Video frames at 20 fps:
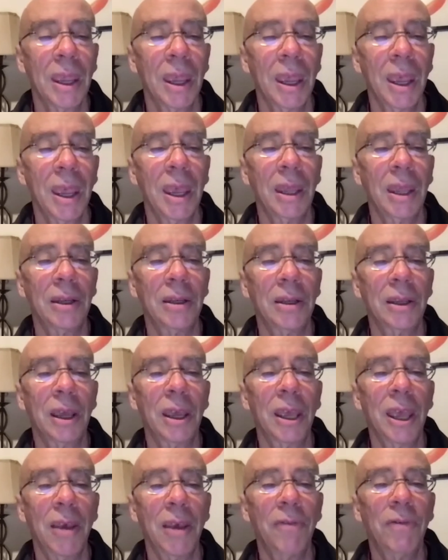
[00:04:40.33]
and a
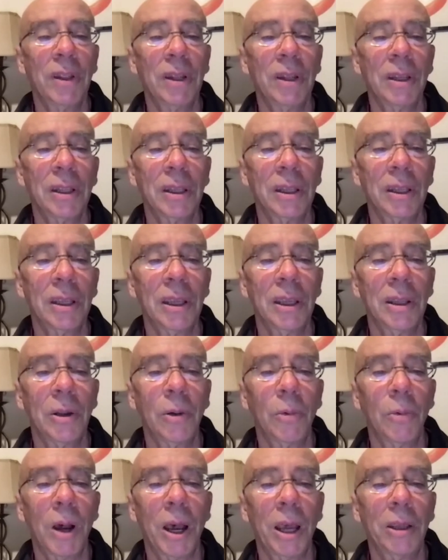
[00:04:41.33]
heaven in
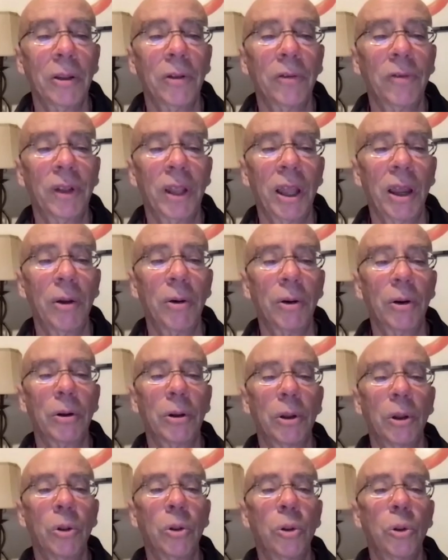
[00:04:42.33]
a
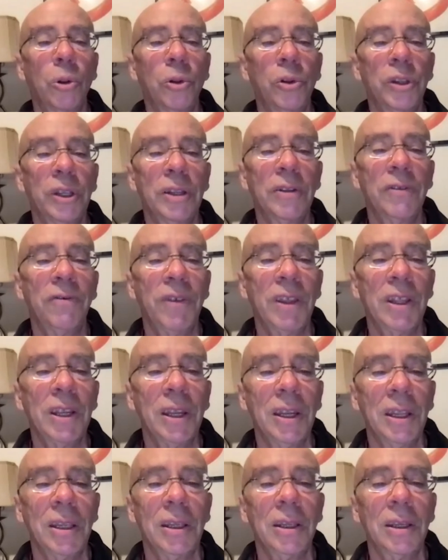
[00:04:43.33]
wildflower, hold
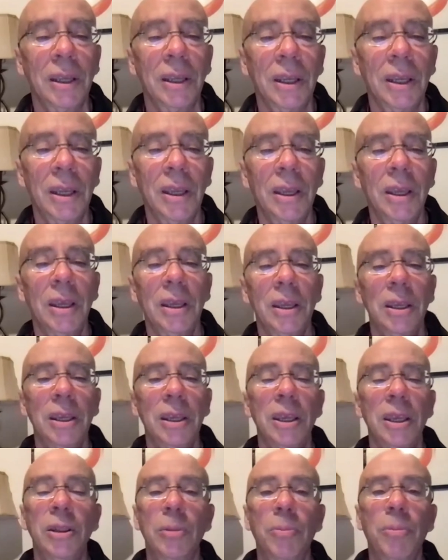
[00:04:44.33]
infinity
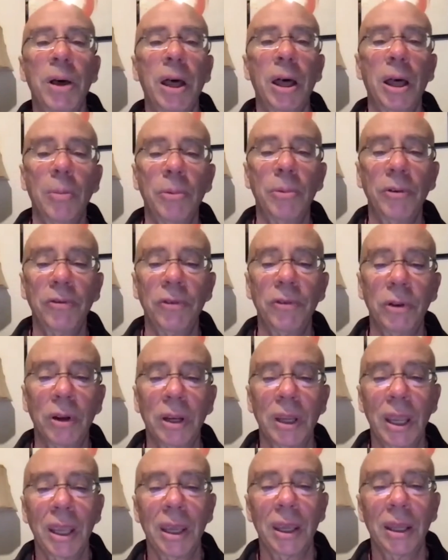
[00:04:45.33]
in the palm of your
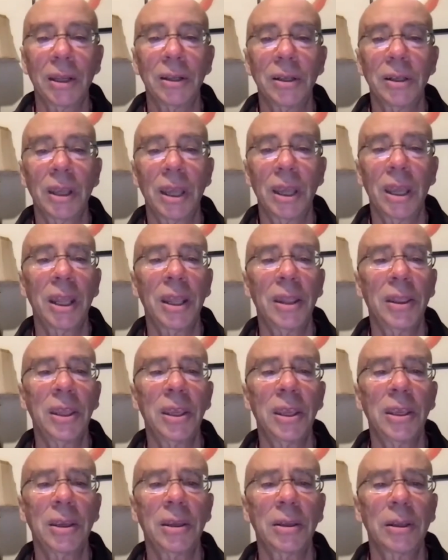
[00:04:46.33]
hand. And I
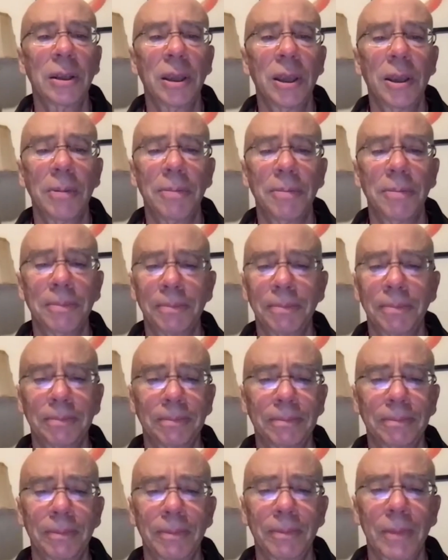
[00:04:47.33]
think
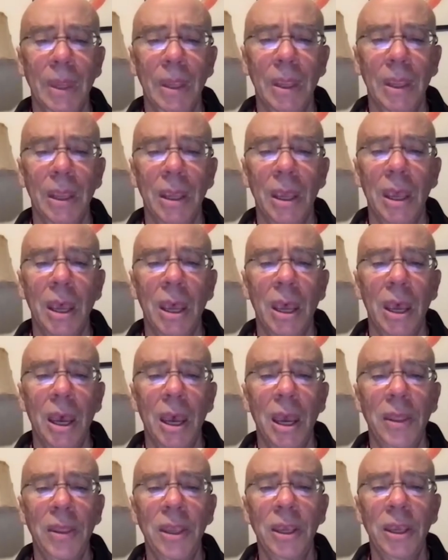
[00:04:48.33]

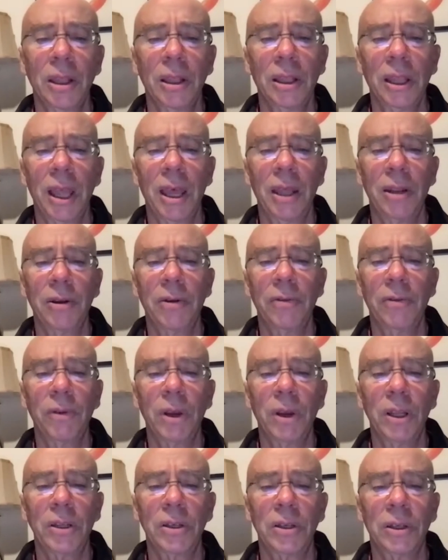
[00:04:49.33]
a lot of
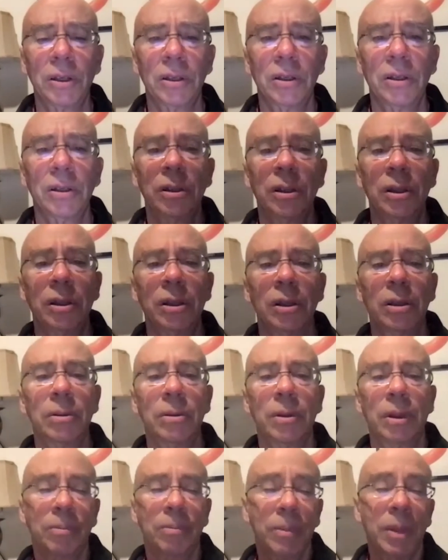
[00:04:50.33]
what,
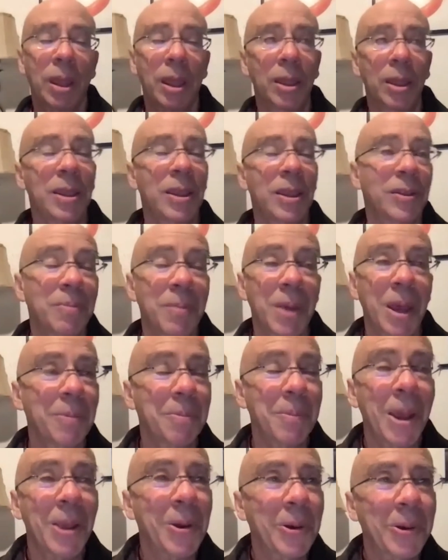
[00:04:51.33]
I guess
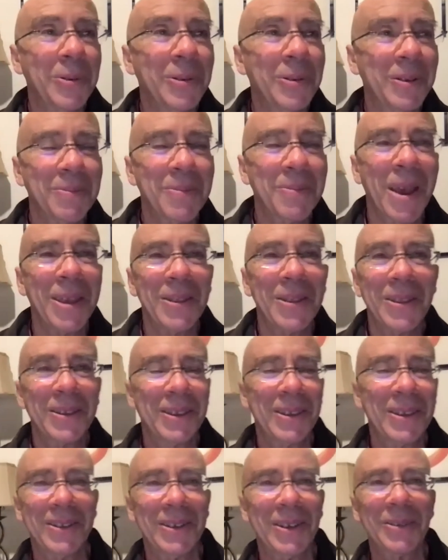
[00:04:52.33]

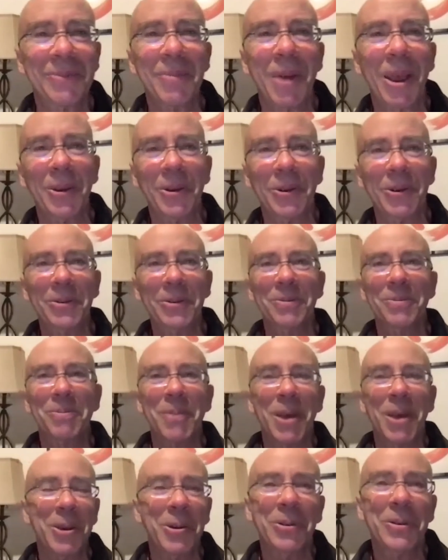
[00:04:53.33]
this is just my
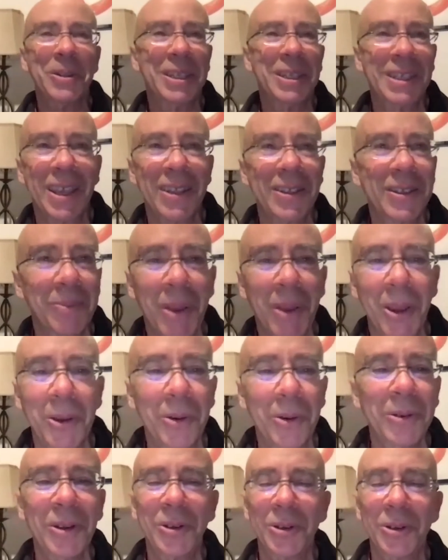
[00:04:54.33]
own sense, my
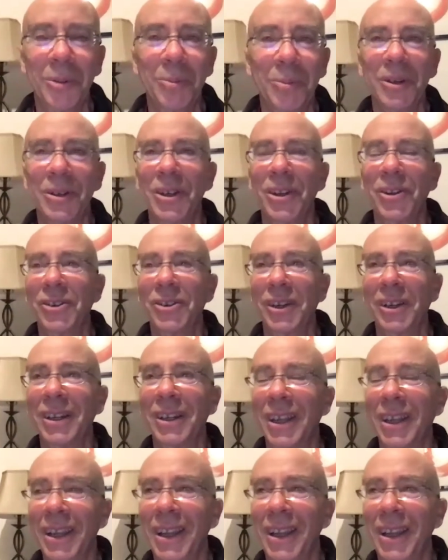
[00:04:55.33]
own interpretation,